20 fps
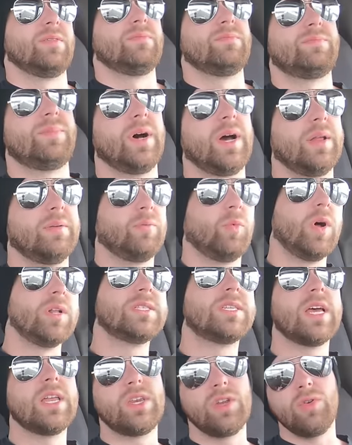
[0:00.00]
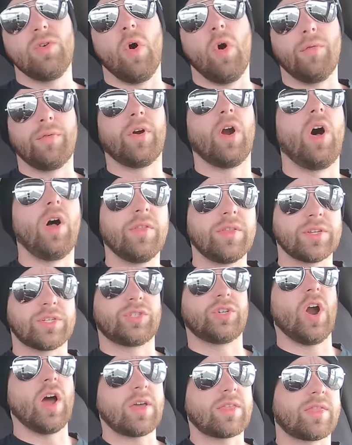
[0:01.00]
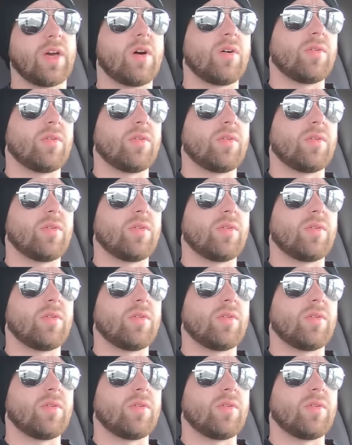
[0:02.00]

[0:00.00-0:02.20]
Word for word: But once I do overhaul this truck though,